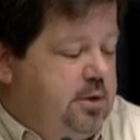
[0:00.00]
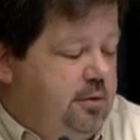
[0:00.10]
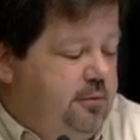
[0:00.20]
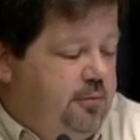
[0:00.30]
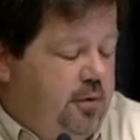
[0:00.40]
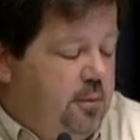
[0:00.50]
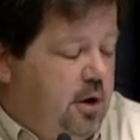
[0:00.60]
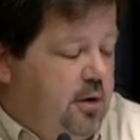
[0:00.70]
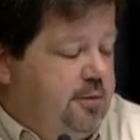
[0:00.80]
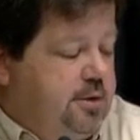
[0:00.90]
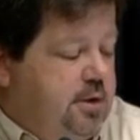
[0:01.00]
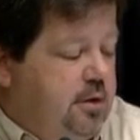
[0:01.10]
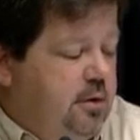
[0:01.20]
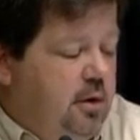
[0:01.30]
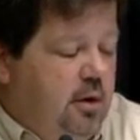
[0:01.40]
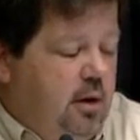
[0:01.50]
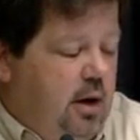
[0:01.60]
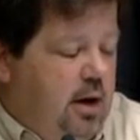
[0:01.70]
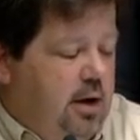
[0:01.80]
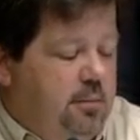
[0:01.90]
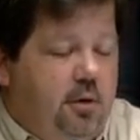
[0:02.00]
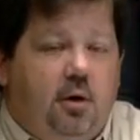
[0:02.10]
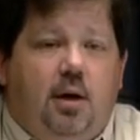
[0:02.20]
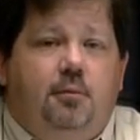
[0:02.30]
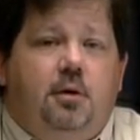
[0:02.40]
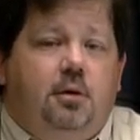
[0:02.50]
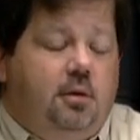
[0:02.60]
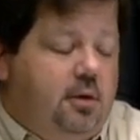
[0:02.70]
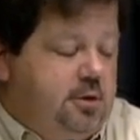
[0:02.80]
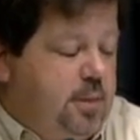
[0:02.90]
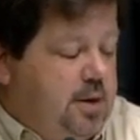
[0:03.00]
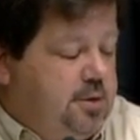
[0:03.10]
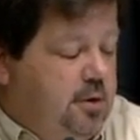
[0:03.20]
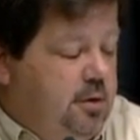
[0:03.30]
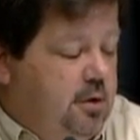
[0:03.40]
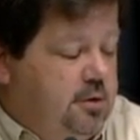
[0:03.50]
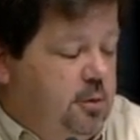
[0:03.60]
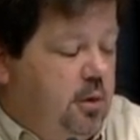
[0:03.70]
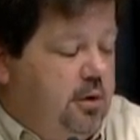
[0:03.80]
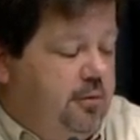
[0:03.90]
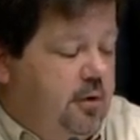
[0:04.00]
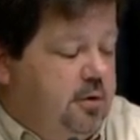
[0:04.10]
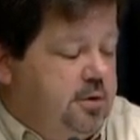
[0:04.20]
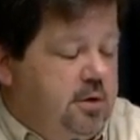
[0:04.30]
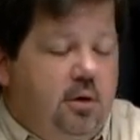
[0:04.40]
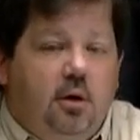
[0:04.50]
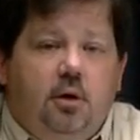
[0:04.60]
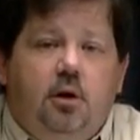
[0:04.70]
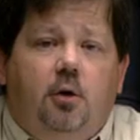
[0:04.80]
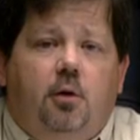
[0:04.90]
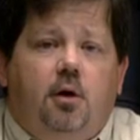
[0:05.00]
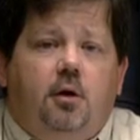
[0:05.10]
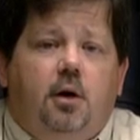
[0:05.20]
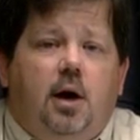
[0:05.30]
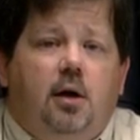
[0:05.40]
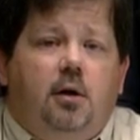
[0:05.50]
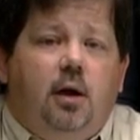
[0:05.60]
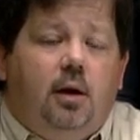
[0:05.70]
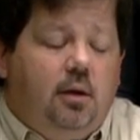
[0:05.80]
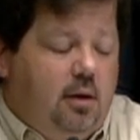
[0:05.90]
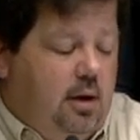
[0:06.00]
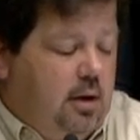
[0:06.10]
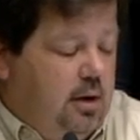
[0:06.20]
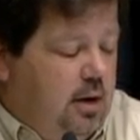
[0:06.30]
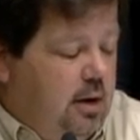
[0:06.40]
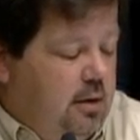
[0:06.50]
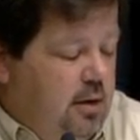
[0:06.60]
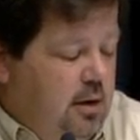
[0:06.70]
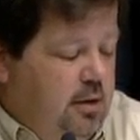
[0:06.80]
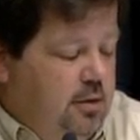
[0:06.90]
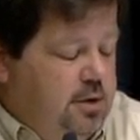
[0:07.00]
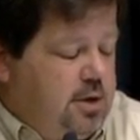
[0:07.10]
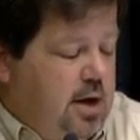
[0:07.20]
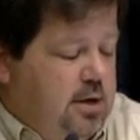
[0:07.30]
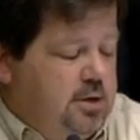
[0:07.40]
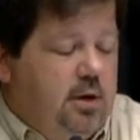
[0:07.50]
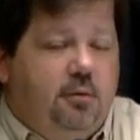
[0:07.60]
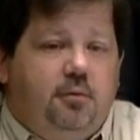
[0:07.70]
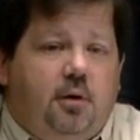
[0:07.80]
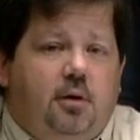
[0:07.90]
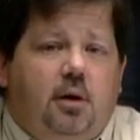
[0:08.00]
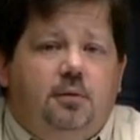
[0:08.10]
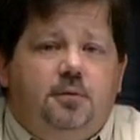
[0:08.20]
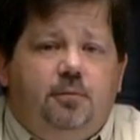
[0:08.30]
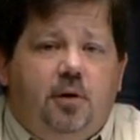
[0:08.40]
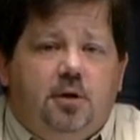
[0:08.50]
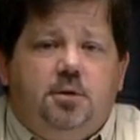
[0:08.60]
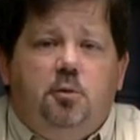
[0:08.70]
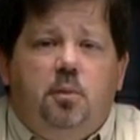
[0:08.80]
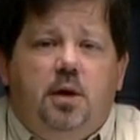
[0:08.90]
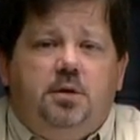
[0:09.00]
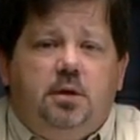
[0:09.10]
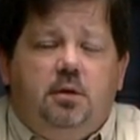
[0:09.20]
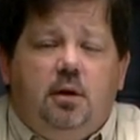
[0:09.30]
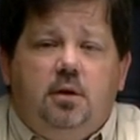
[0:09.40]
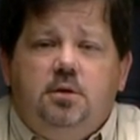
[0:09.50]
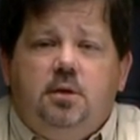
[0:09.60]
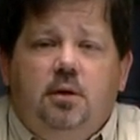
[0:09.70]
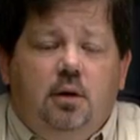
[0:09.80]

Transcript: of from Harvester. Um, they're having, they're sponsoring their 21st No Hunger Holiday, and uh, these guys have uh, have done some amazing things.